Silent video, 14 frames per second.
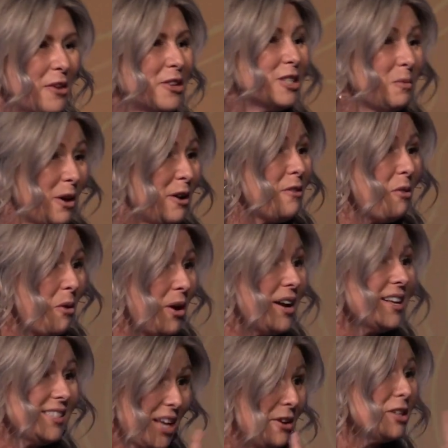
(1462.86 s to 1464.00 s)
where the Spirit of the
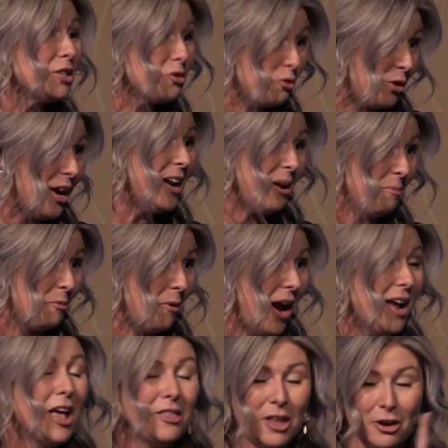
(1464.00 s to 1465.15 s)
Lord is, there is freedom,
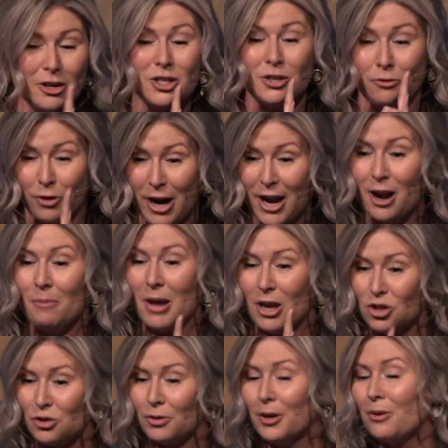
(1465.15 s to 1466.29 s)
right? There is freedom
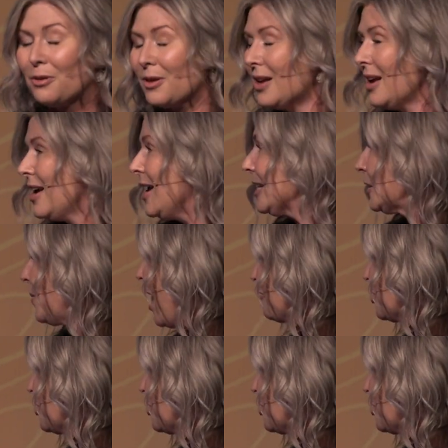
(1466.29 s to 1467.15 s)
in truth. So we